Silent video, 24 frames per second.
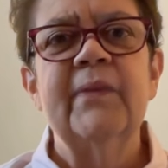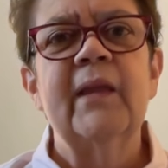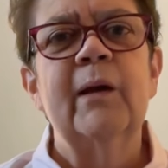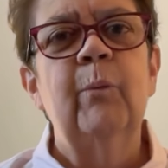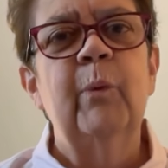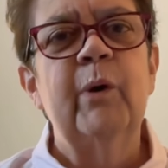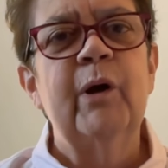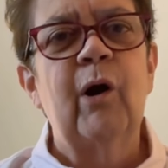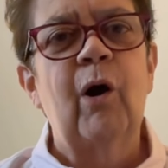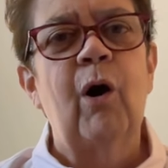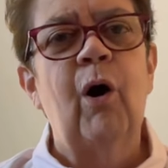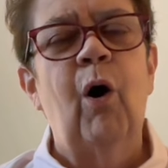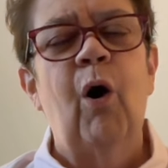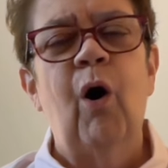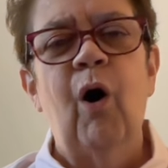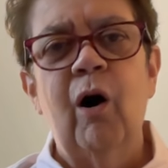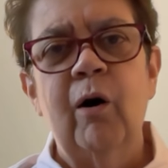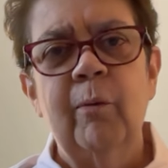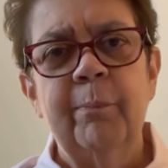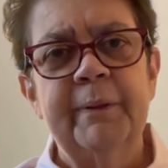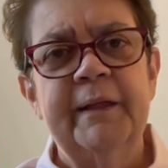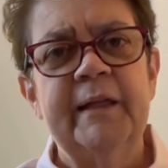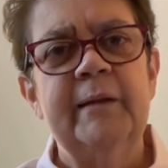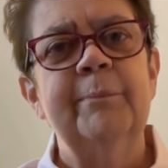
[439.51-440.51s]
We are
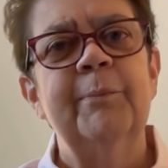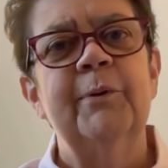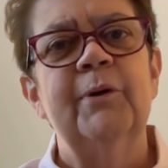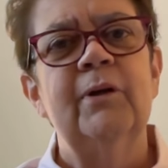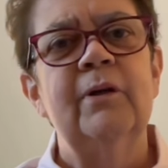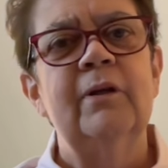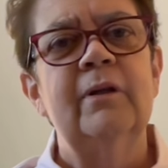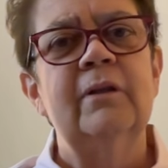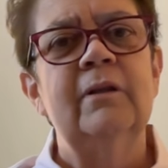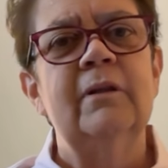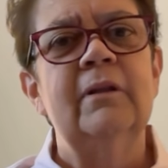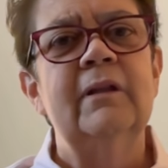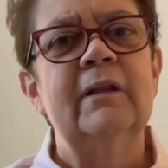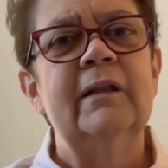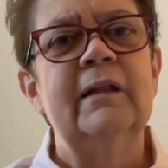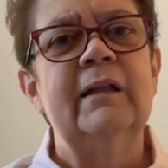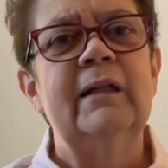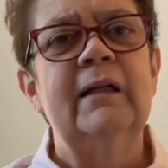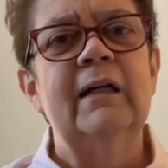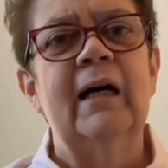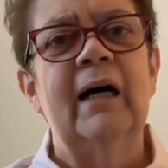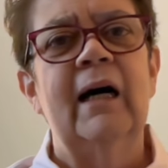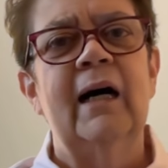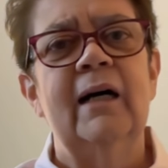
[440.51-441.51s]
all people
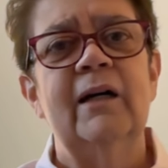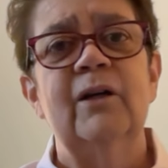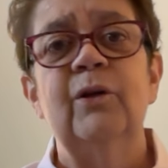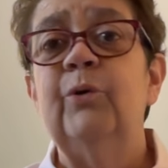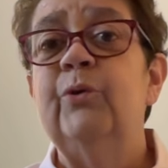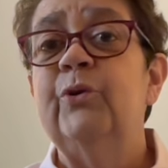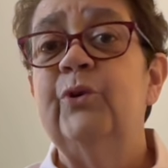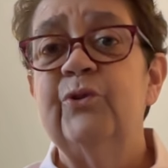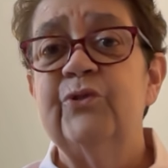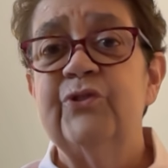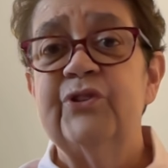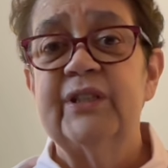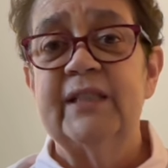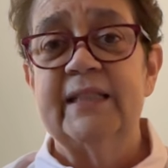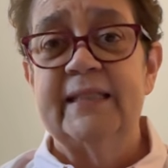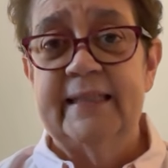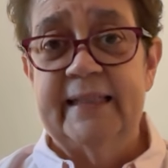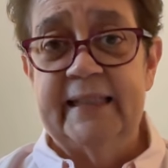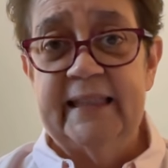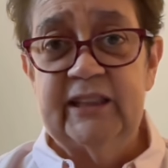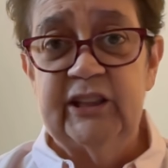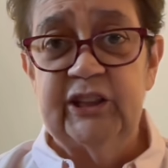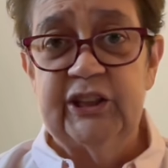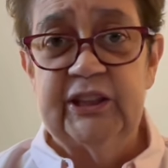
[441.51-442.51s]
who used to
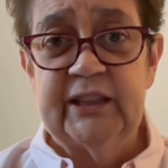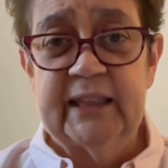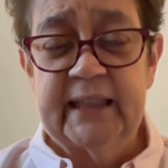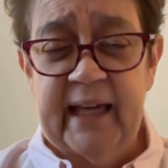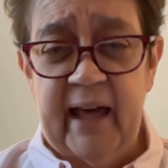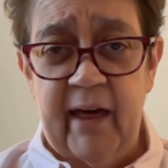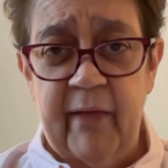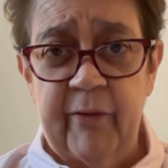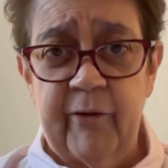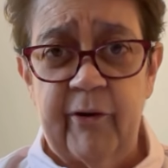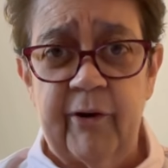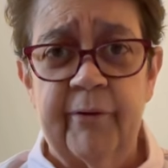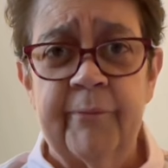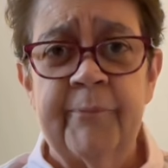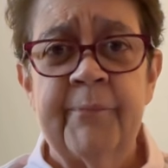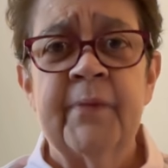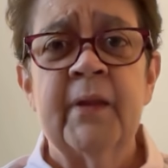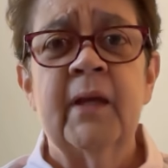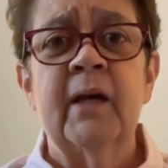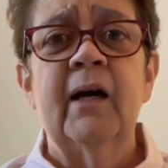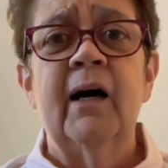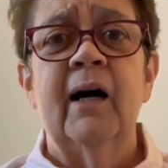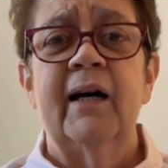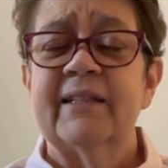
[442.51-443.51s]
teach together,
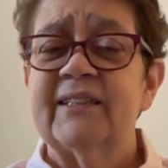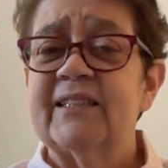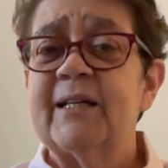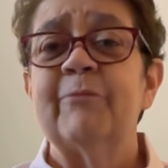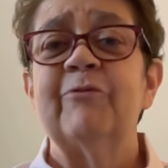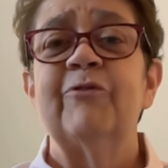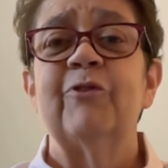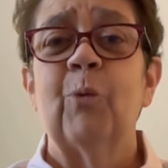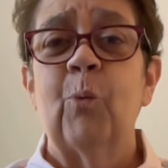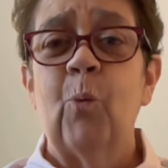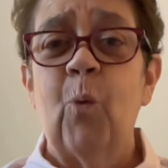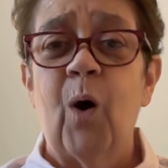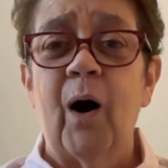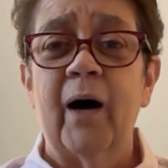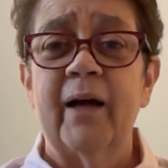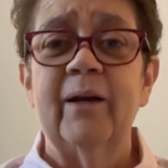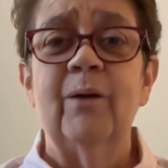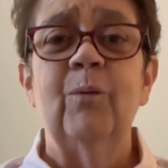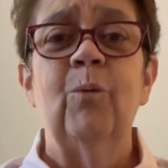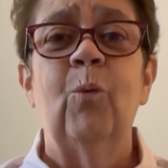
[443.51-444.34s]
except for one.